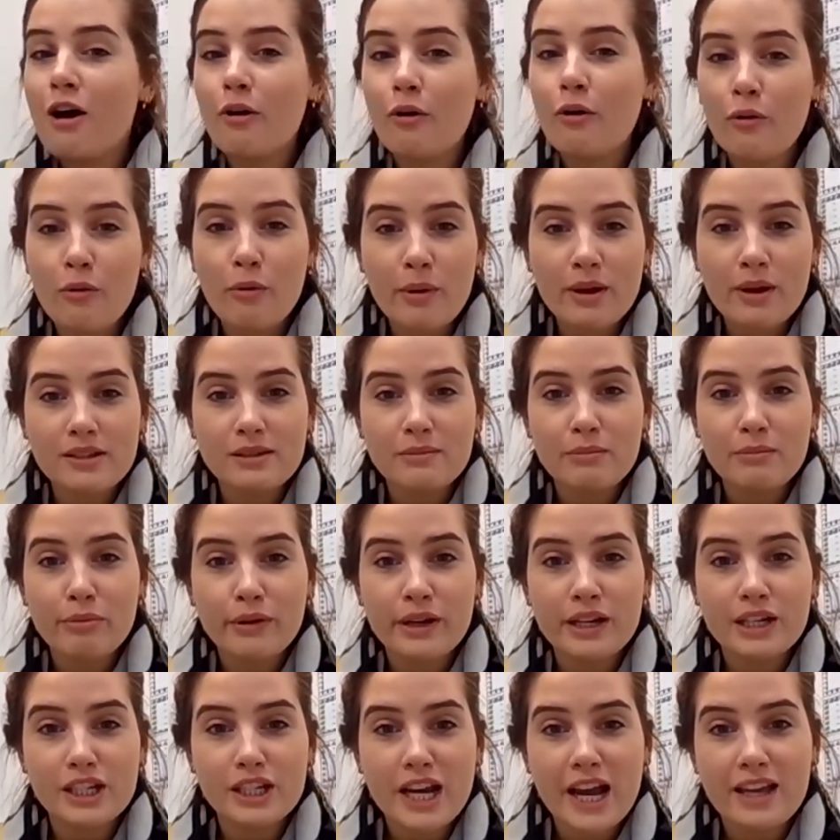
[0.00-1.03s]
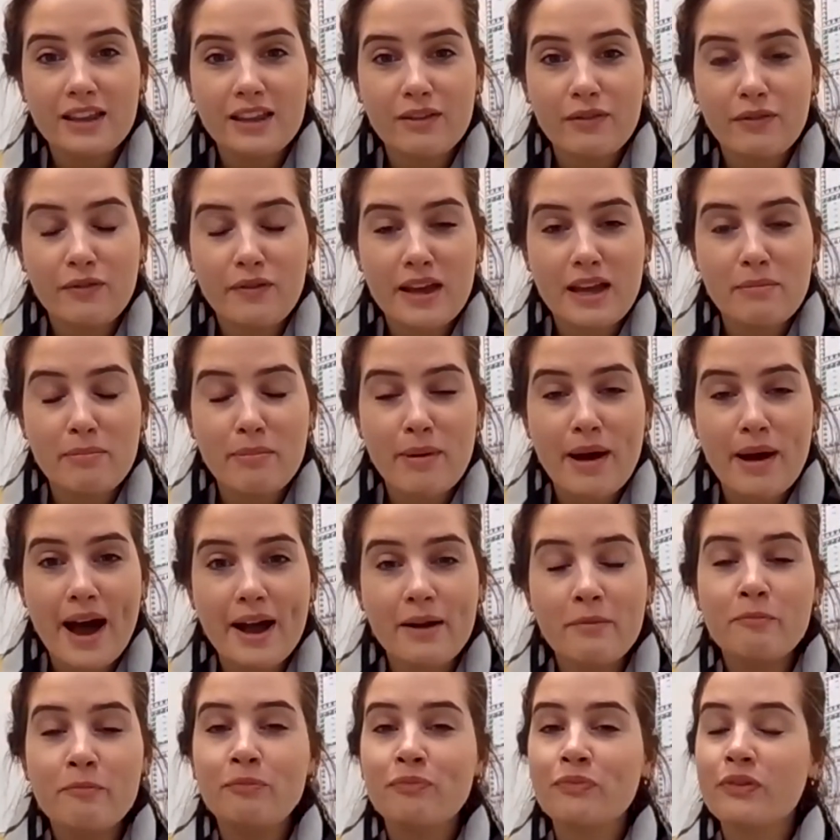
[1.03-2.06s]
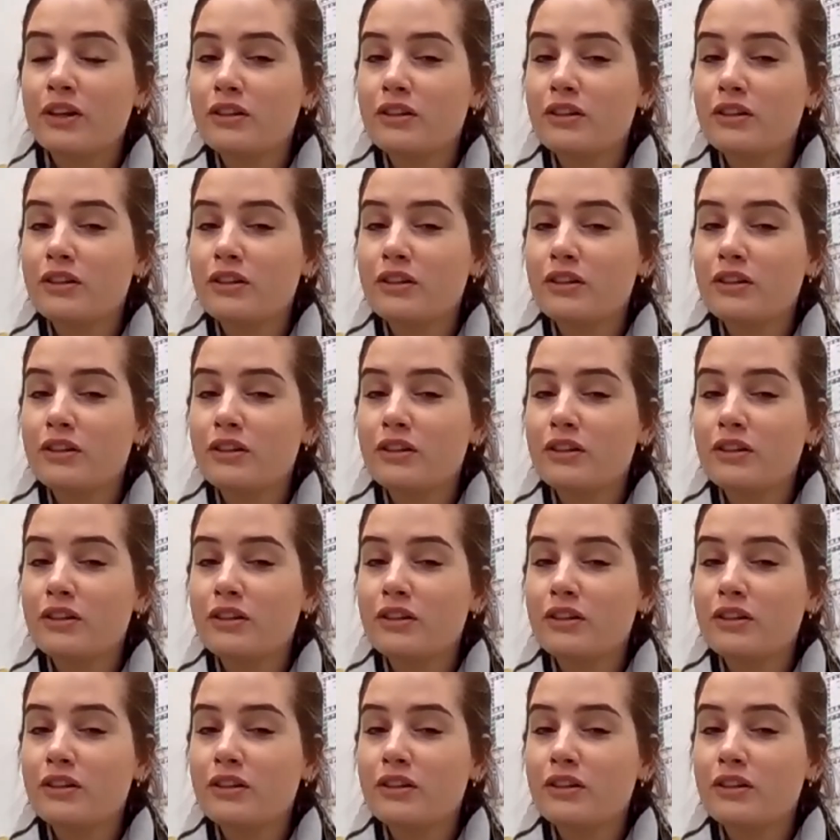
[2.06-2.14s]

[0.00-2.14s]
Always appreciate the feedback.